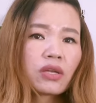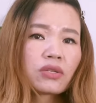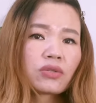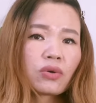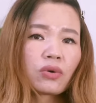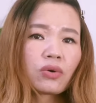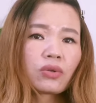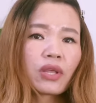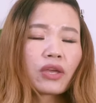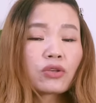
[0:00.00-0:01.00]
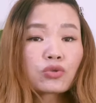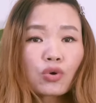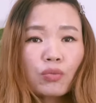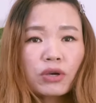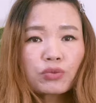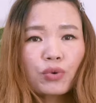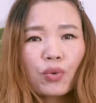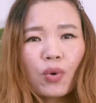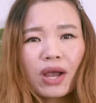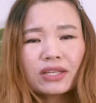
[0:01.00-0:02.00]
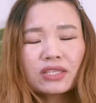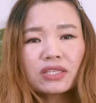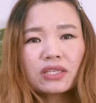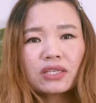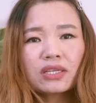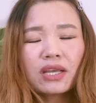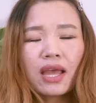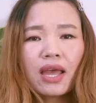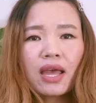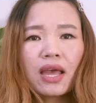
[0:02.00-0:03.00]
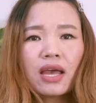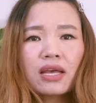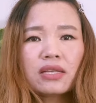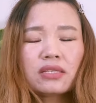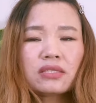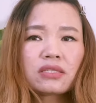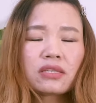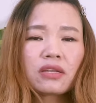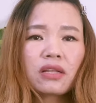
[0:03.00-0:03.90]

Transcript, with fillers: so thank you so much for watching and